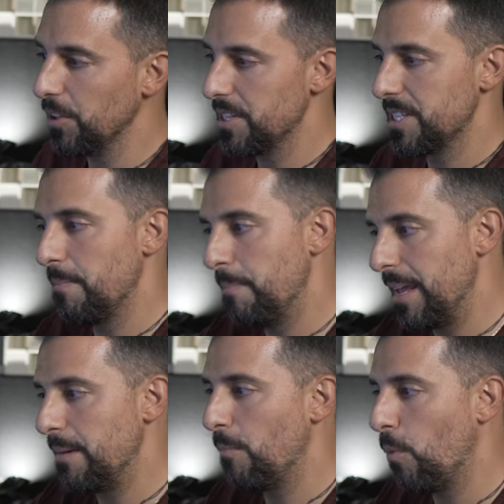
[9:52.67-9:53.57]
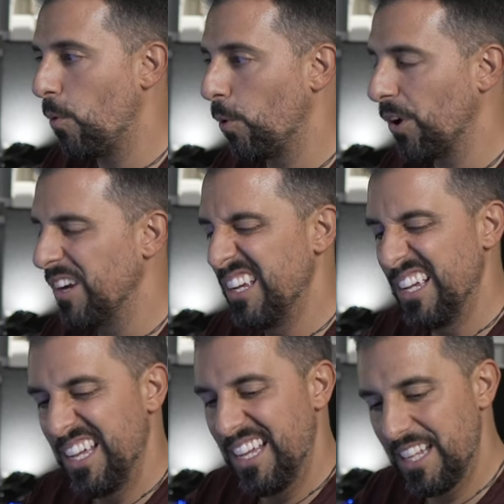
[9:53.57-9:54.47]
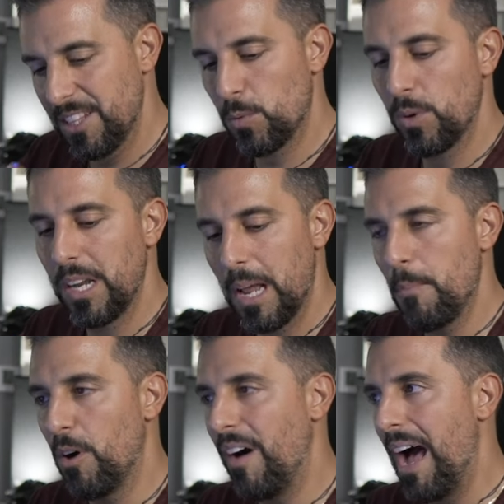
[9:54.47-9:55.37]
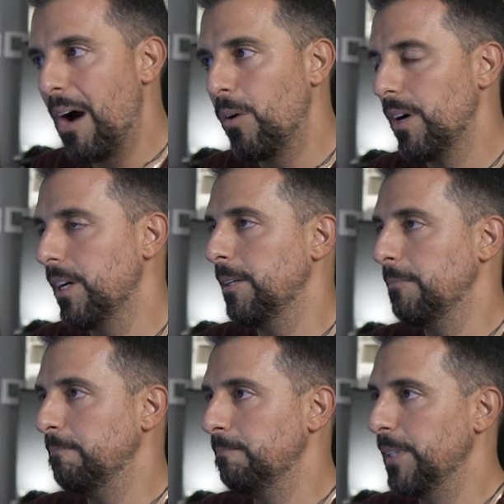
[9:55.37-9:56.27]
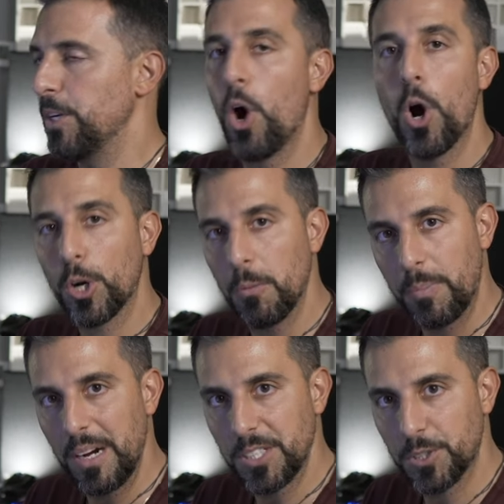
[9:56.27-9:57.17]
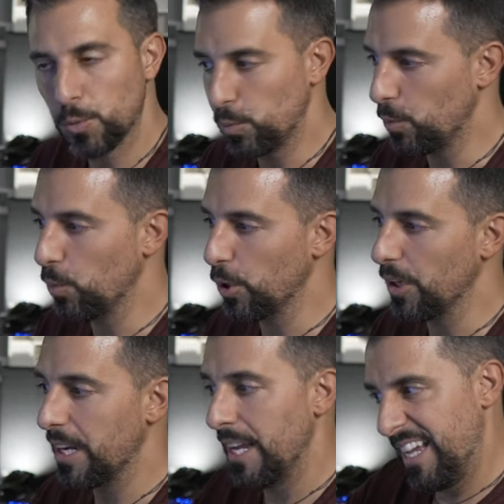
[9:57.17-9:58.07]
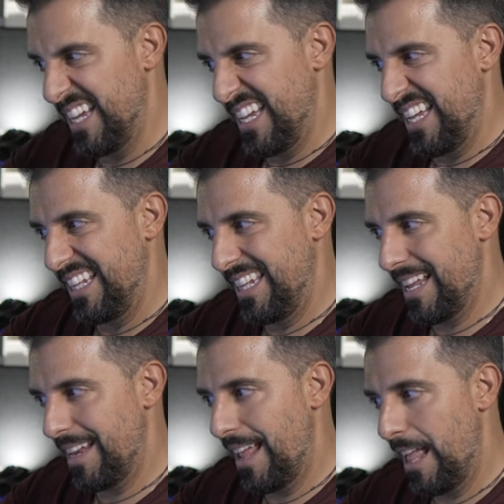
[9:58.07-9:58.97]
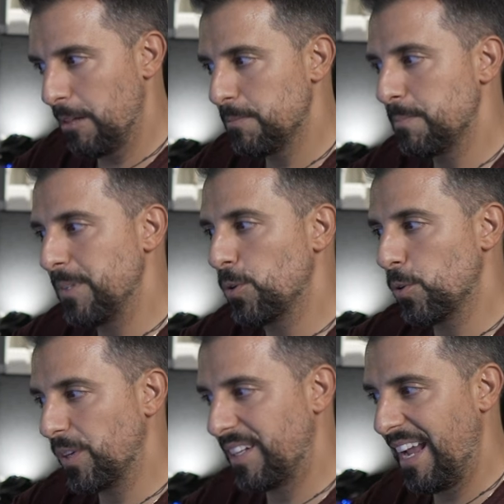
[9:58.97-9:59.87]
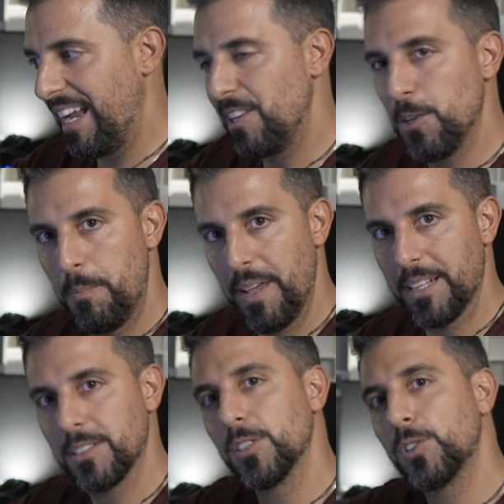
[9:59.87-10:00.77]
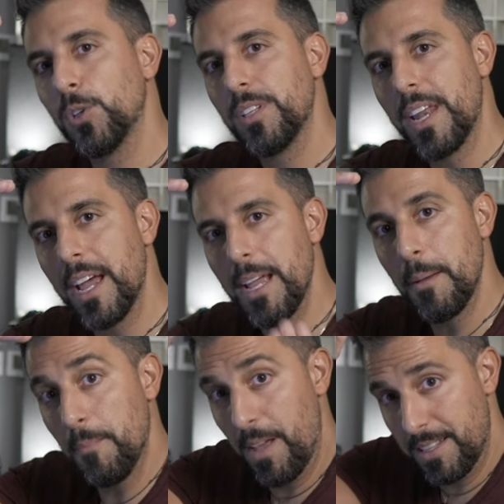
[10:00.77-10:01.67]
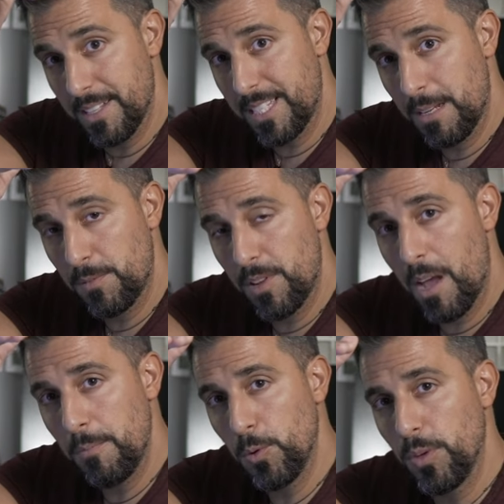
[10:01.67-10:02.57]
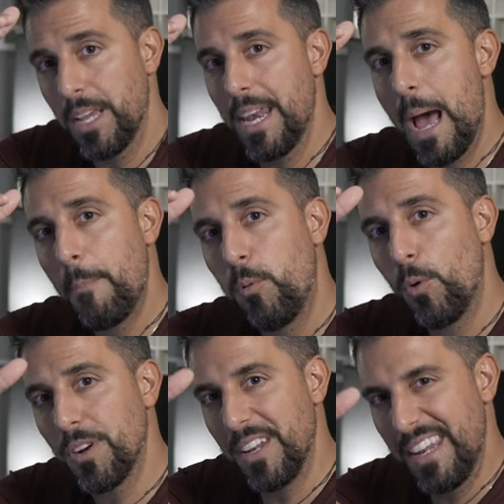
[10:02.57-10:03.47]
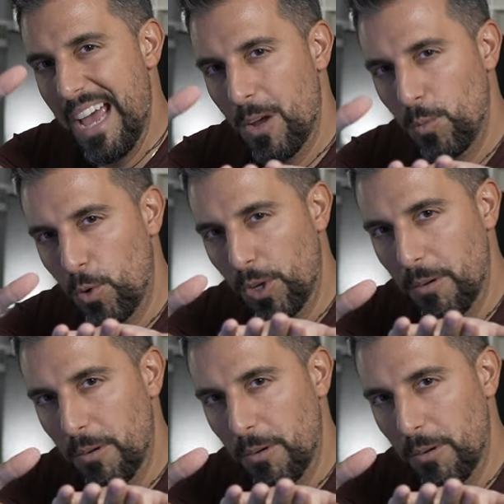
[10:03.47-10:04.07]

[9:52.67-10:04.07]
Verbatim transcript: that is a bit more in the realm of how um, an R compressor would work that helps me to retain the picks so that I am at the same time doing an upward and downward